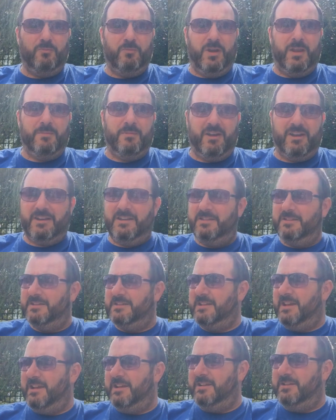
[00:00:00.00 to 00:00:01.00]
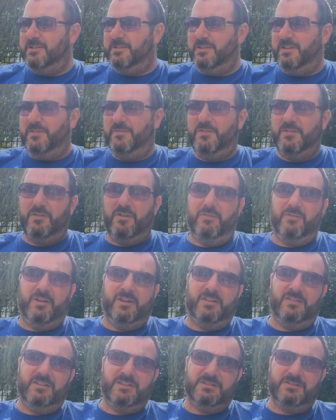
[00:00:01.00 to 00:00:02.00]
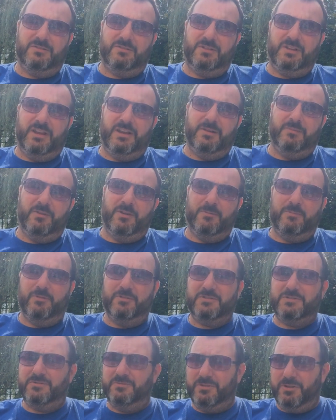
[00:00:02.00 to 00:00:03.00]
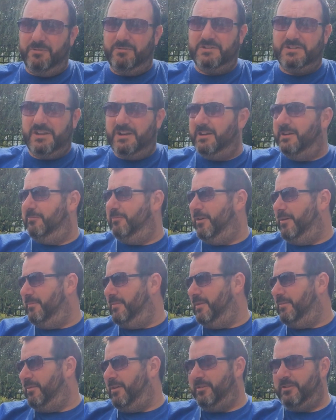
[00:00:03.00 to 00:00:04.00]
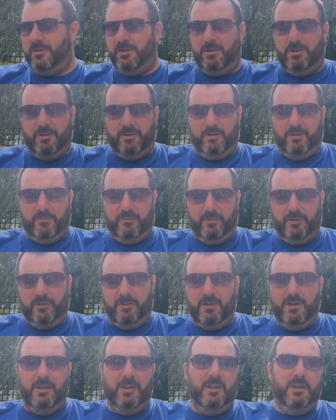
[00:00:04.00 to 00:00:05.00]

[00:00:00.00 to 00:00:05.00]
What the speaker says: way back in the day, and if you've got any of these little Ladybird books, you'll know exactly what I mean by the art of it.